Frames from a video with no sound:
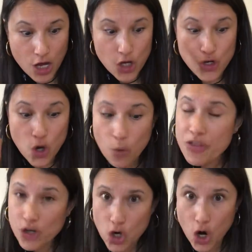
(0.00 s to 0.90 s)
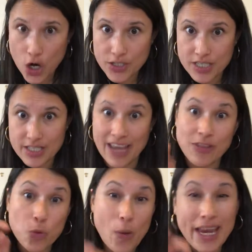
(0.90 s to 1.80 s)
know their causes and
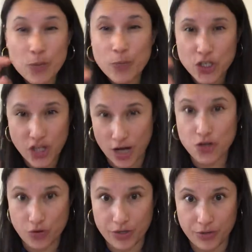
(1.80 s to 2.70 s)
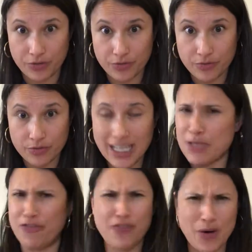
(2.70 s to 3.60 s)
the way in which they are triggered.
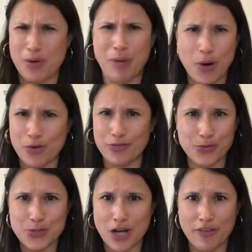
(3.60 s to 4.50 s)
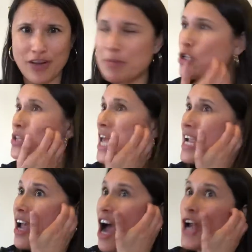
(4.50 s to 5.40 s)
That's very powerful stuff. I mean, you
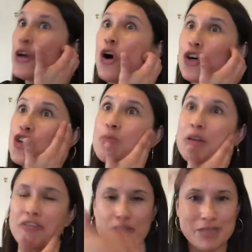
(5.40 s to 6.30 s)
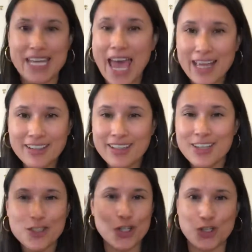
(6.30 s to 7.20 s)
take an argument from 10
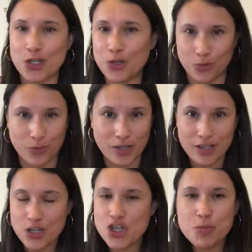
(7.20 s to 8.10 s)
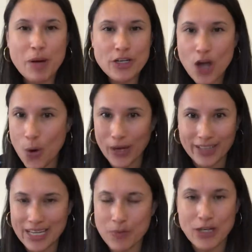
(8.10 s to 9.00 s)
to 2 just by knowing,
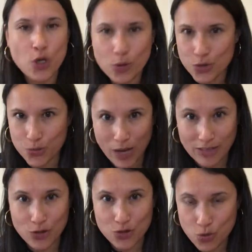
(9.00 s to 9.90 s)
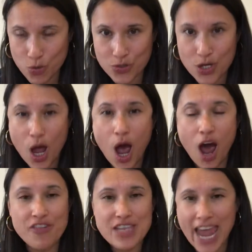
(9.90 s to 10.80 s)
like I told you, right? The source
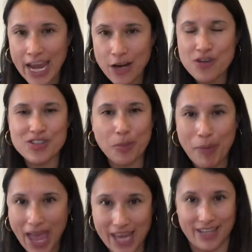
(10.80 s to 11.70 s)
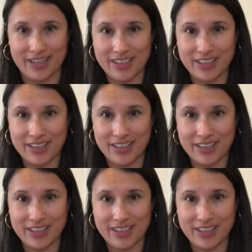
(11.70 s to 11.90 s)
of the anger is the pain.